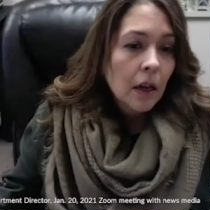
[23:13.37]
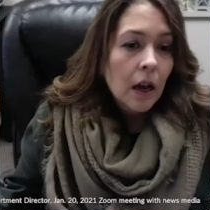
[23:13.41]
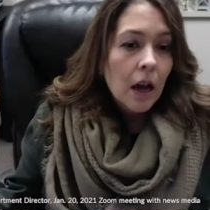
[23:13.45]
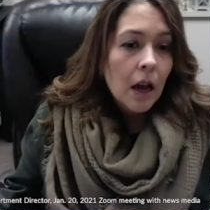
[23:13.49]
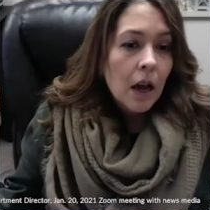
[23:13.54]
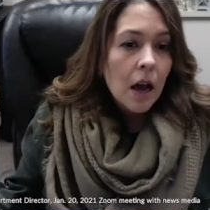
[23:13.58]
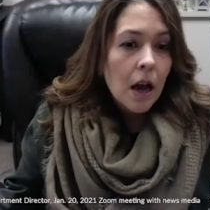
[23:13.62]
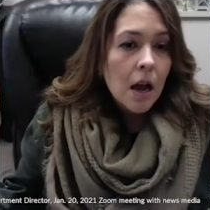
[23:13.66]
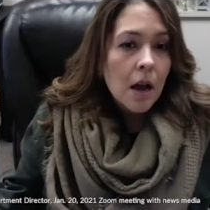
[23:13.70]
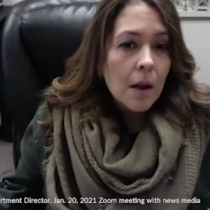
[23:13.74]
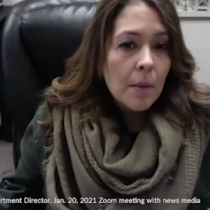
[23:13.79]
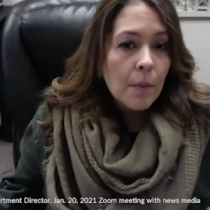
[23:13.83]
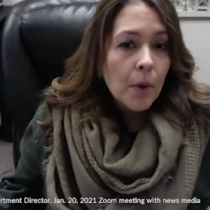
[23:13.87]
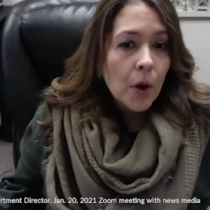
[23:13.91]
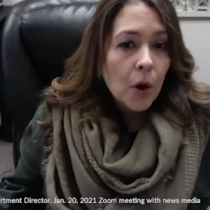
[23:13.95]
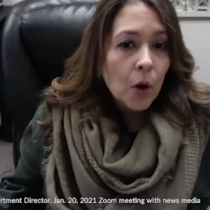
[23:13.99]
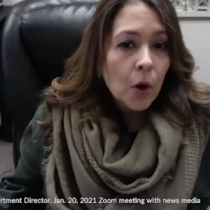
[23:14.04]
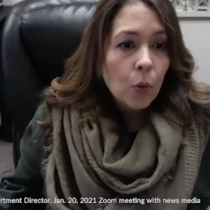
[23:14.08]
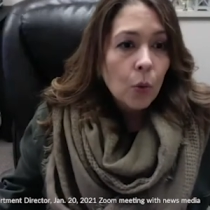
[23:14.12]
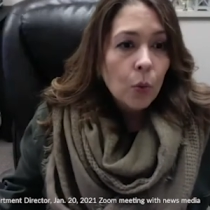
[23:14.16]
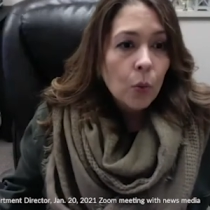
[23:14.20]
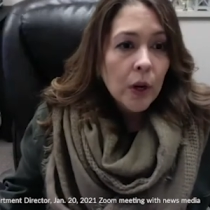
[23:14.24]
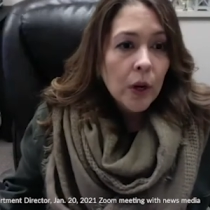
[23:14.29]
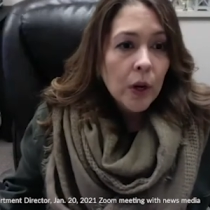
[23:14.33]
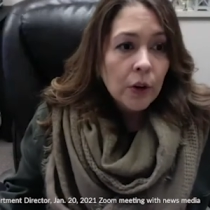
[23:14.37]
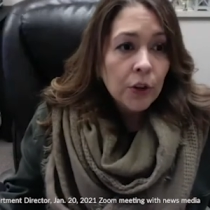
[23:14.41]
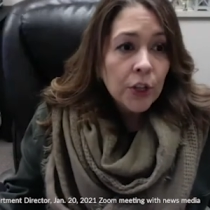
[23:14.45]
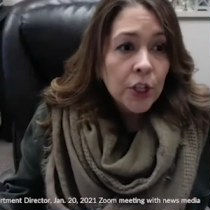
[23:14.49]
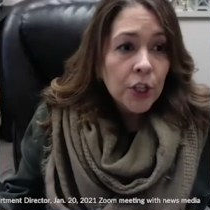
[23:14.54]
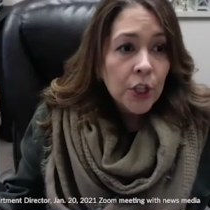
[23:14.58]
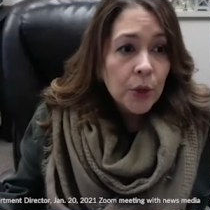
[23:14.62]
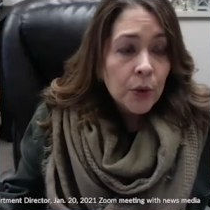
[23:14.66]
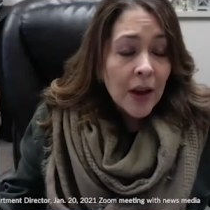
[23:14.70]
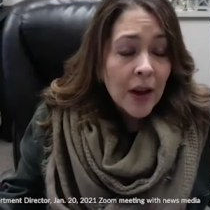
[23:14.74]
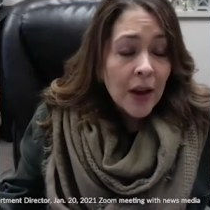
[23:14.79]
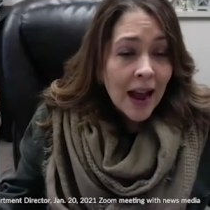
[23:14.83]
Um, will
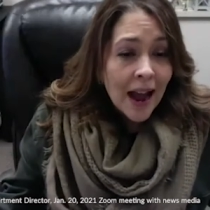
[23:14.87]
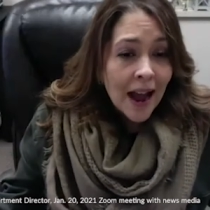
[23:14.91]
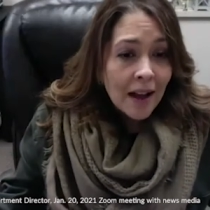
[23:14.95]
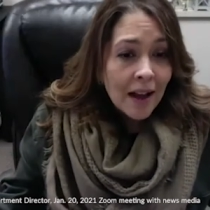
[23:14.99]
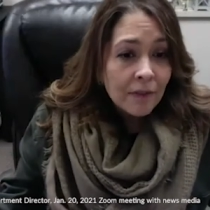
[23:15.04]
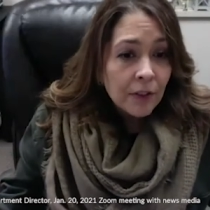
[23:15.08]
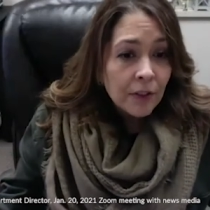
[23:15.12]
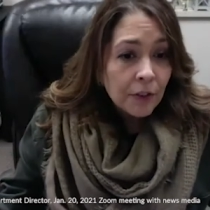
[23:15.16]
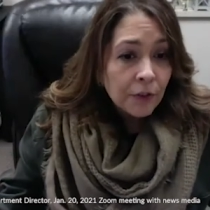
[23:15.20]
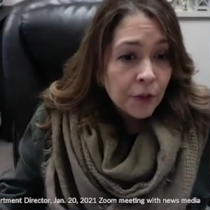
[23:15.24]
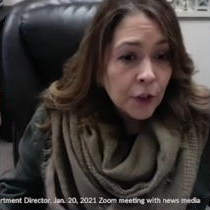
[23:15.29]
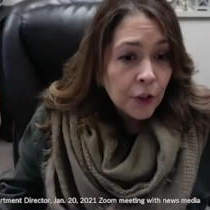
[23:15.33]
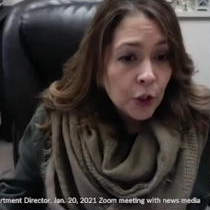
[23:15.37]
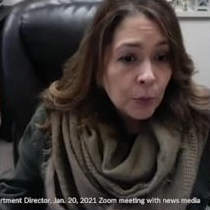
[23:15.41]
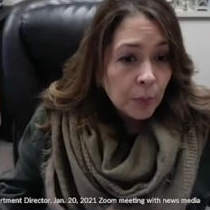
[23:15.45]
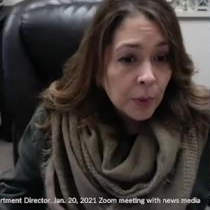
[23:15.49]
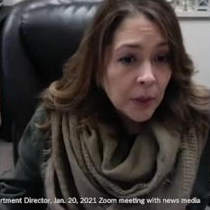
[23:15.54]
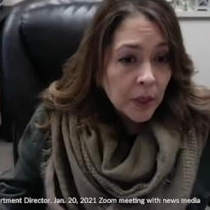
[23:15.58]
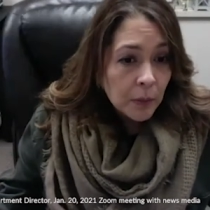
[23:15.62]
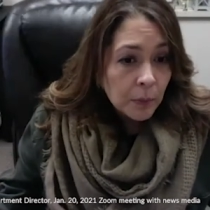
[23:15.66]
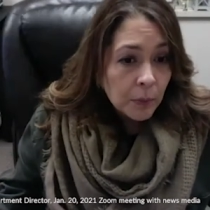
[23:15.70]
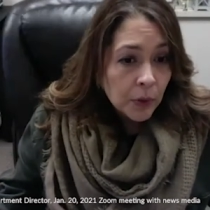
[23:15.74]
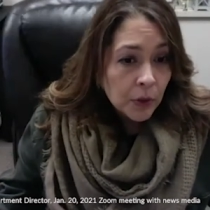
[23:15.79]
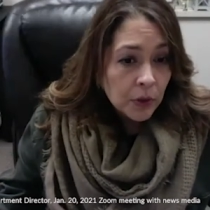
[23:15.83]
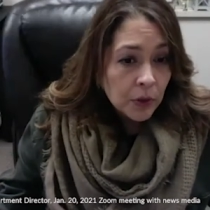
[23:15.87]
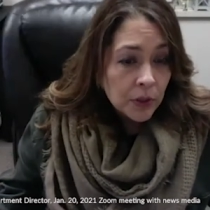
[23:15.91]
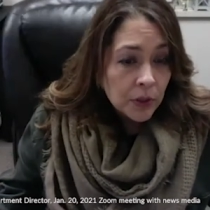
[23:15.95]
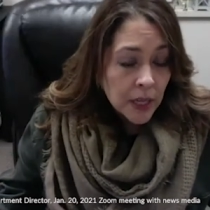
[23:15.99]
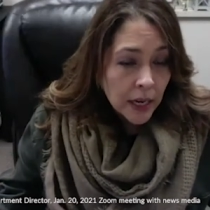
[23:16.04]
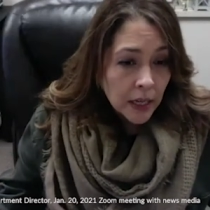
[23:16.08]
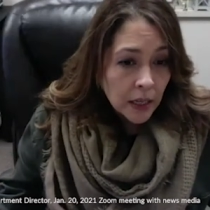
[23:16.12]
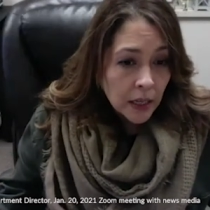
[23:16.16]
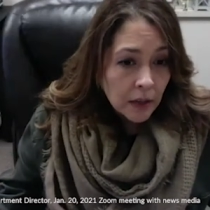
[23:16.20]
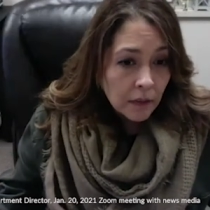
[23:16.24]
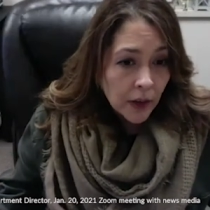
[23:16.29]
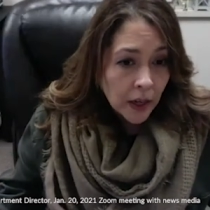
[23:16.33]
you have a few people
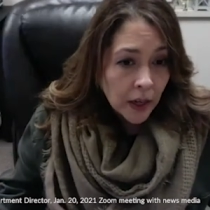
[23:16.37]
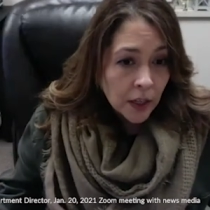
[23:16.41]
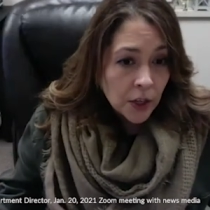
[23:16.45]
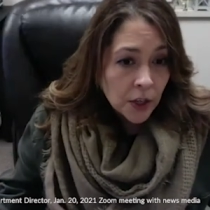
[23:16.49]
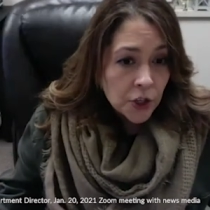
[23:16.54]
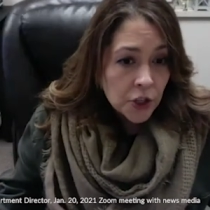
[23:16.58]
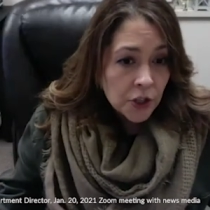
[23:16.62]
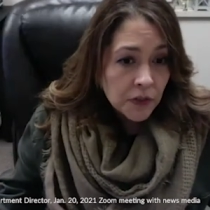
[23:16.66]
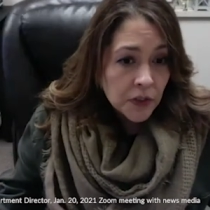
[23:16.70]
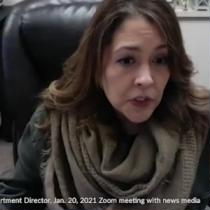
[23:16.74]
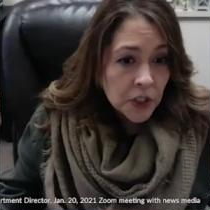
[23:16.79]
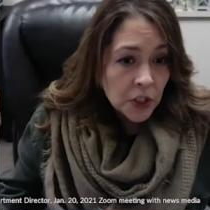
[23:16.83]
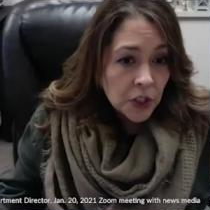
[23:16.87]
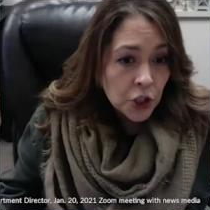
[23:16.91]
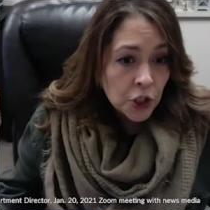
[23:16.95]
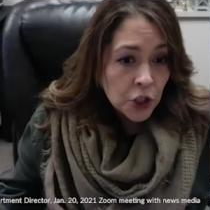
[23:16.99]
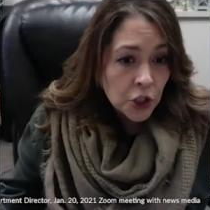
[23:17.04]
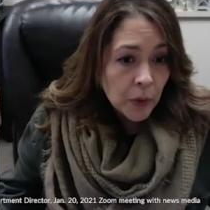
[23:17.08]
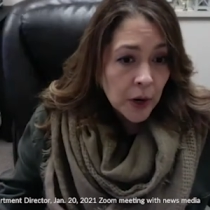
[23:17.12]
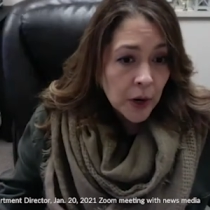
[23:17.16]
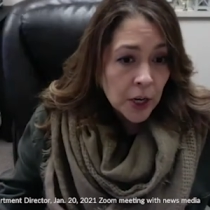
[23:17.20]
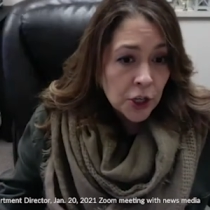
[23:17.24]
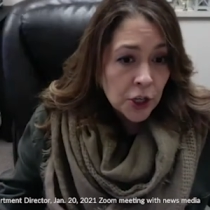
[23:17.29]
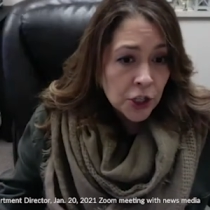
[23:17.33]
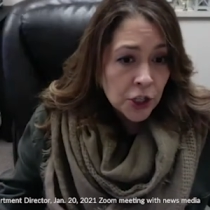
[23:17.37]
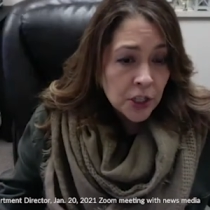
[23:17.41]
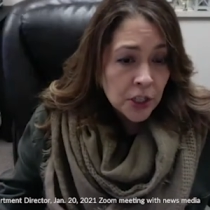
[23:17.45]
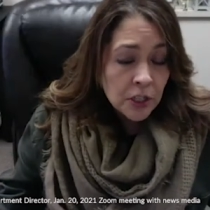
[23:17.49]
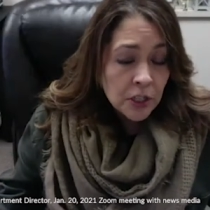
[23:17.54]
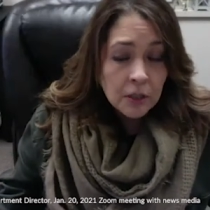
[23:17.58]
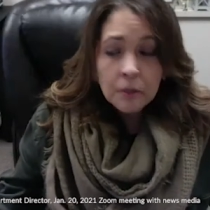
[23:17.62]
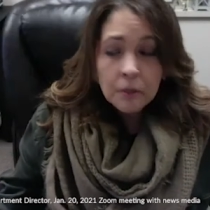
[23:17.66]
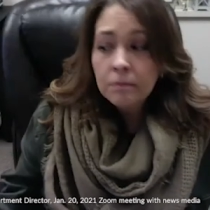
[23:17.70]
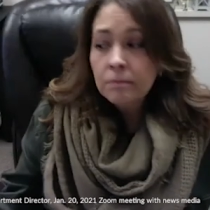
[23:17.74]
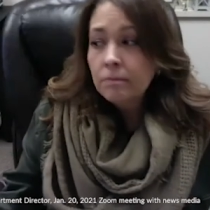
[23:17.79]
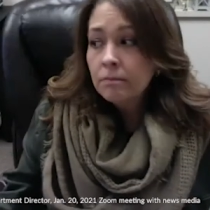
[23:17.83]
take advantage of a situation?